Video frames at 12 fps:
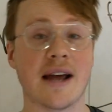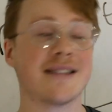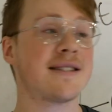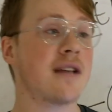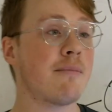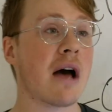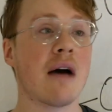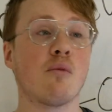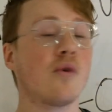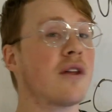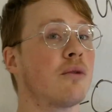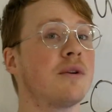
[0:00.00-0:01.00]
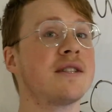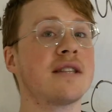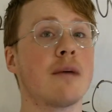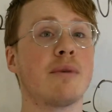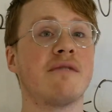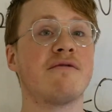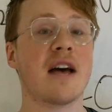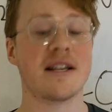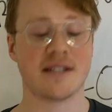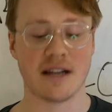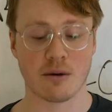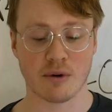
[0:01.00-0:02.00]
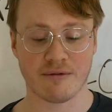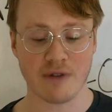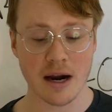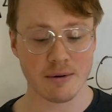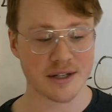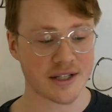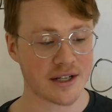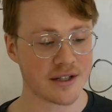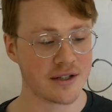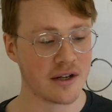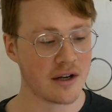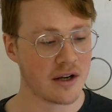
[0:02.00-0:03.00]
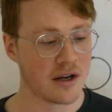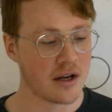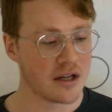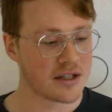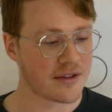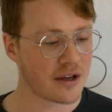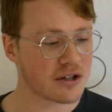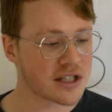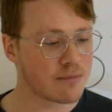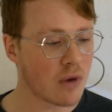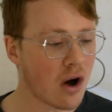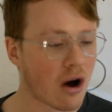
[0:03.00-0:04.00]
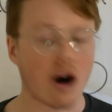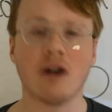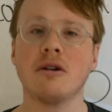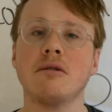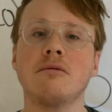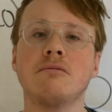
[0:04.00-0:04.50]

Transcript: And somehow, one of the reasons I've been fascinated with viruses is that they're small.